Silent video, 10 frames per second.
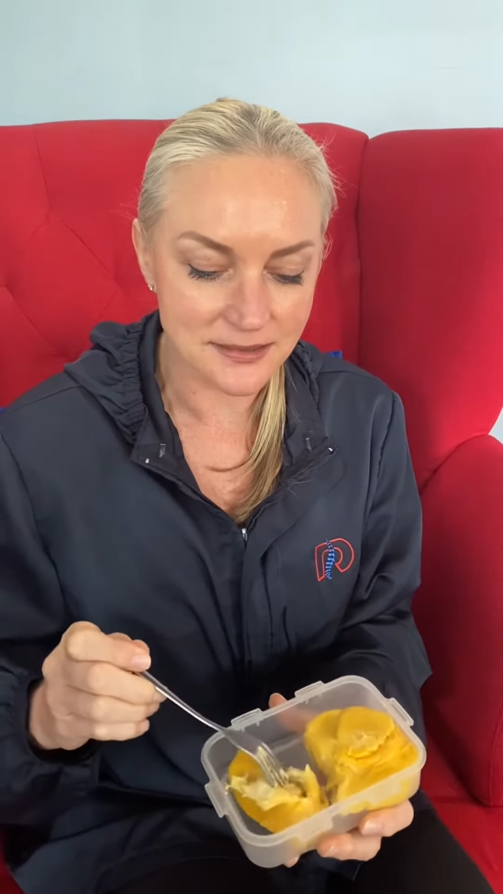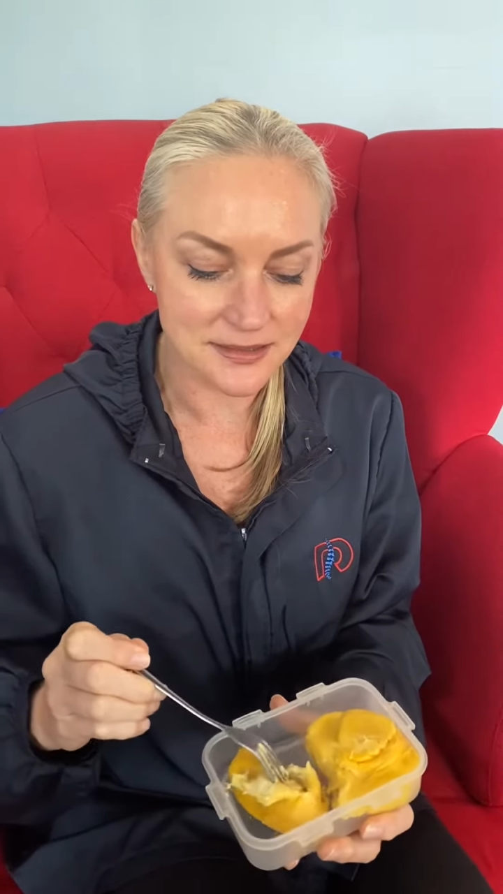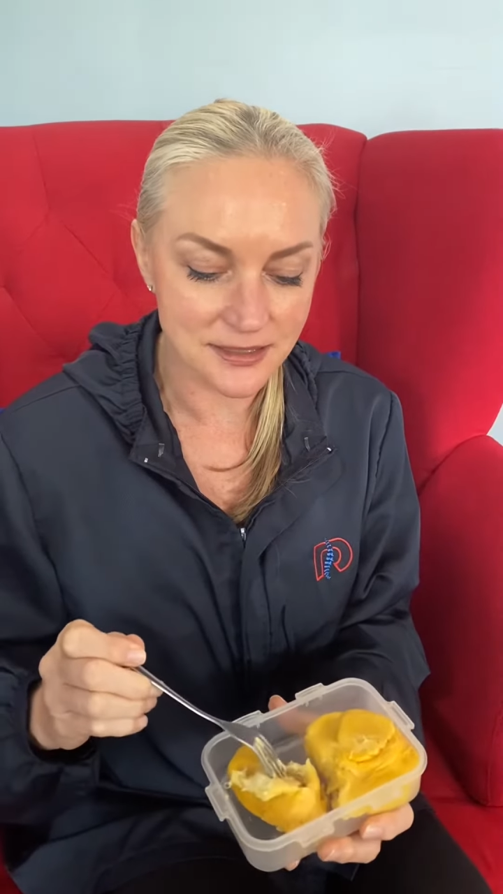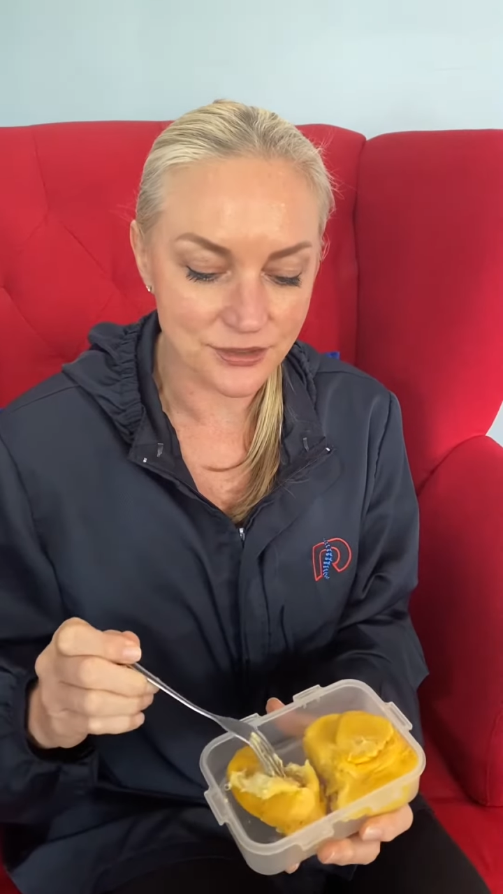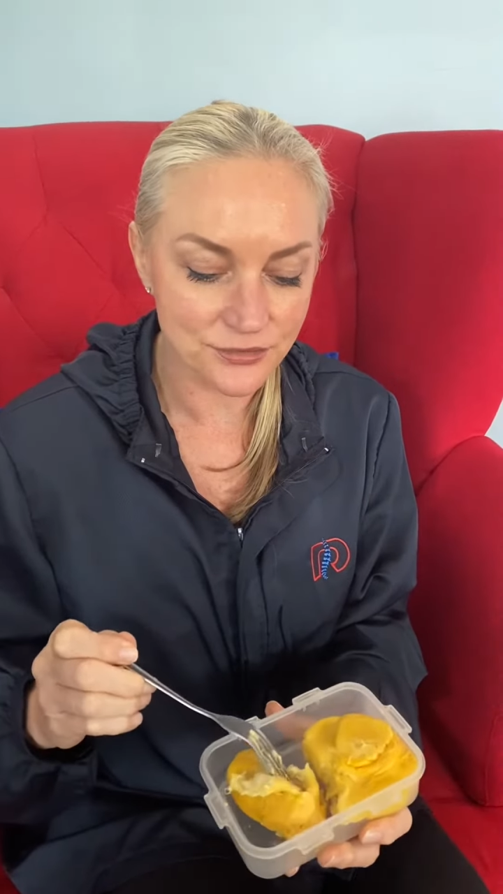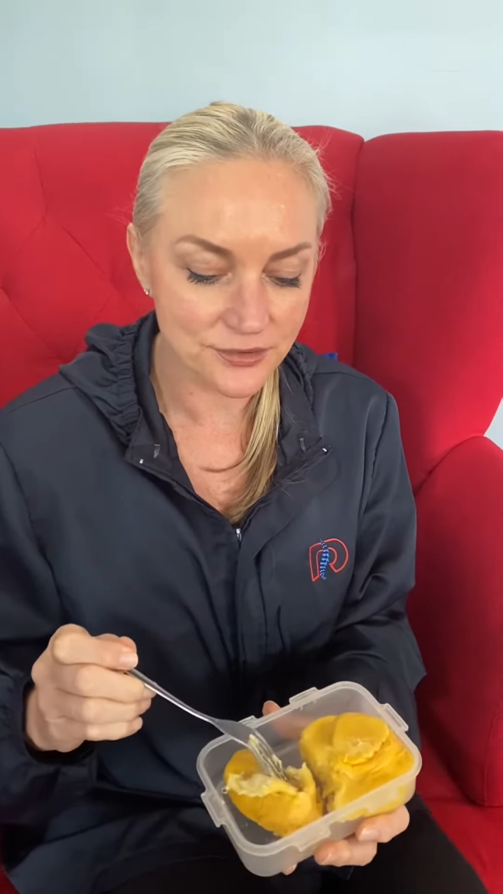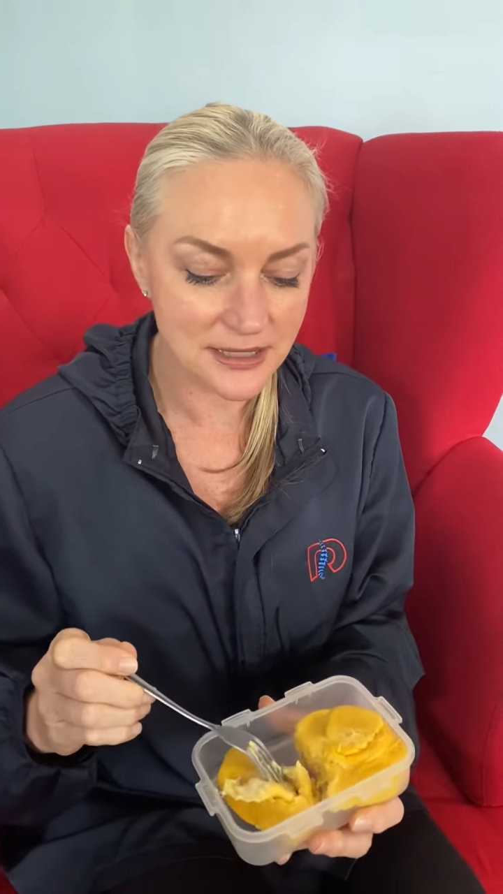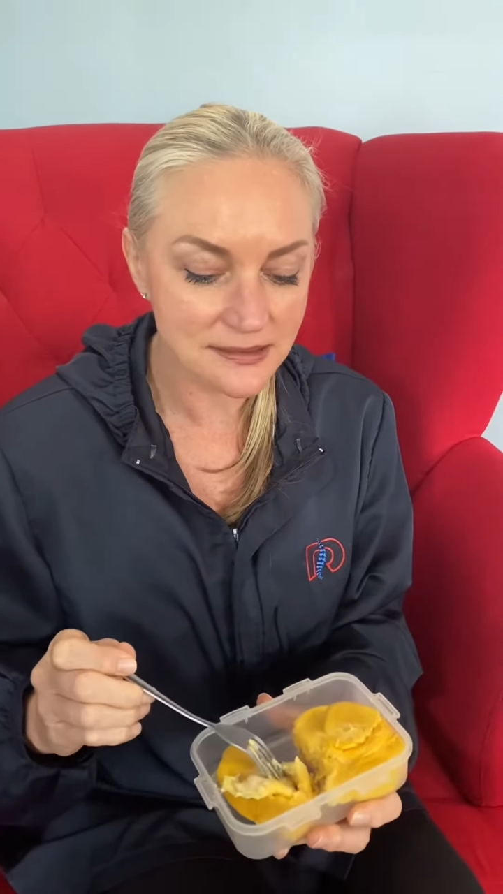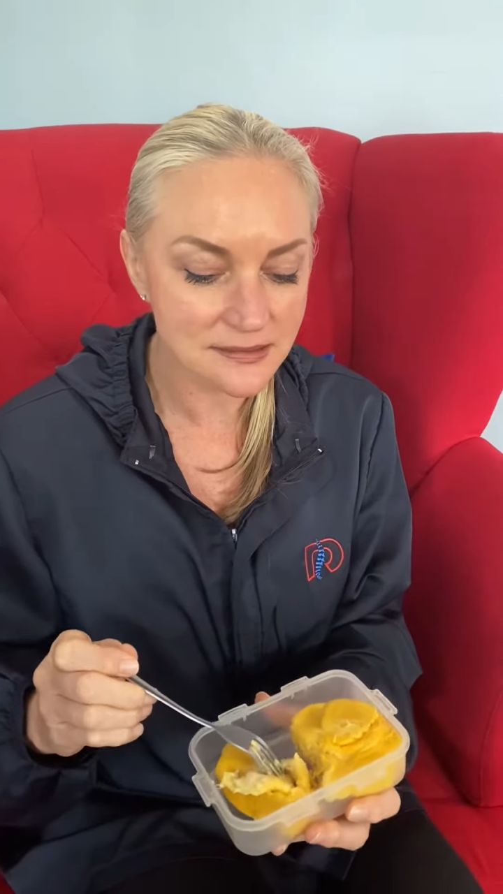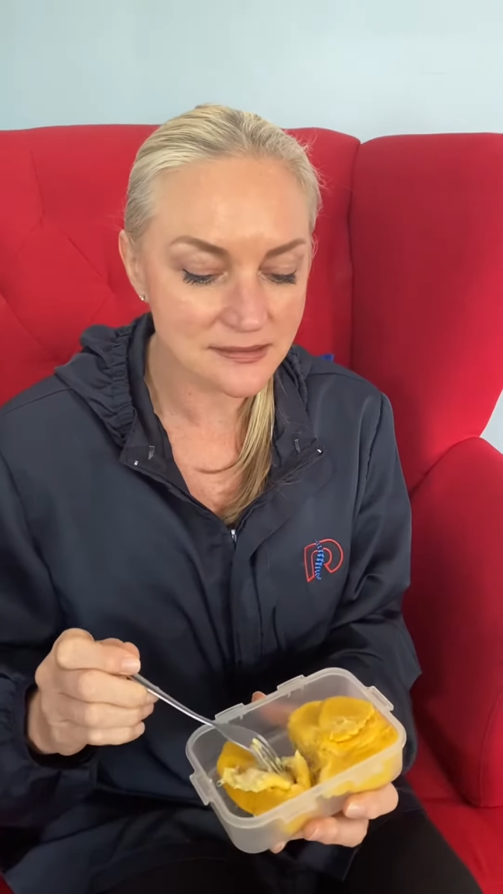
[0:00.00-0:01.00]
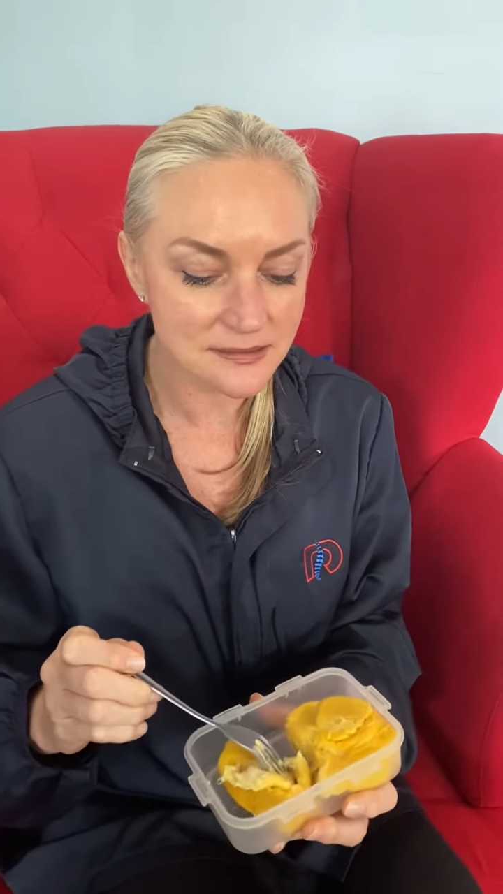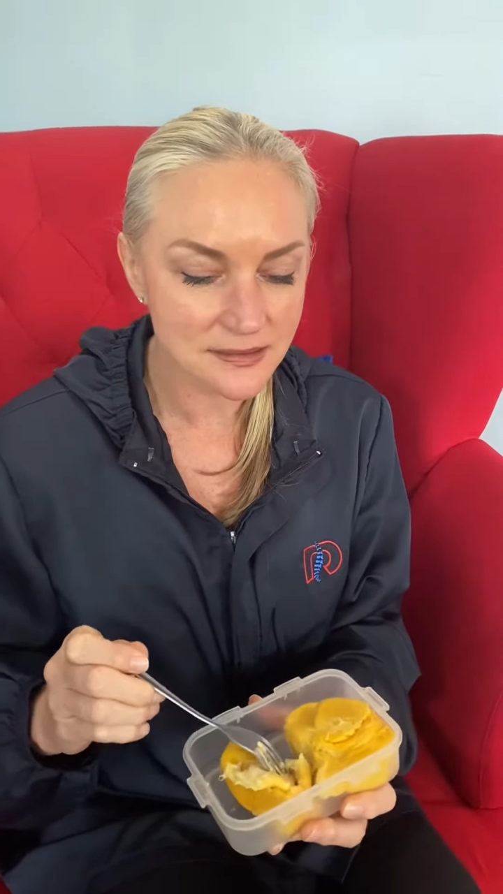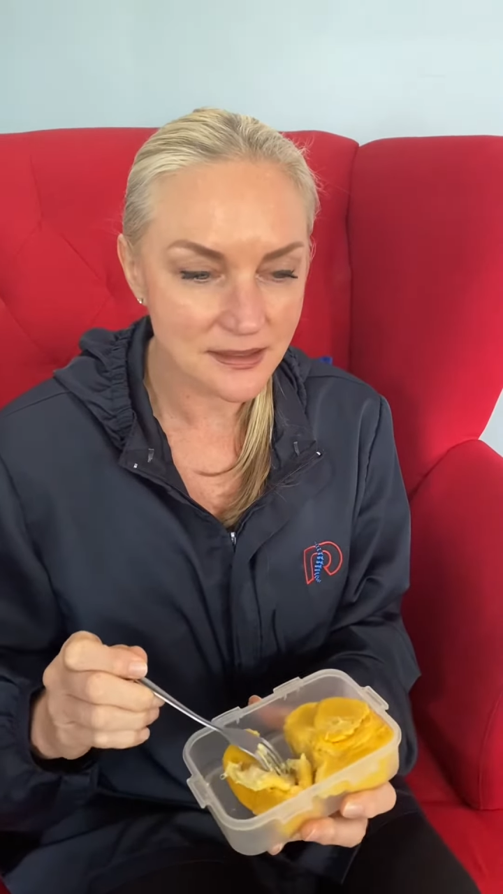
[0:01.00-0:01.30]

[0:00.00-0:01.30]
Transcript: decrease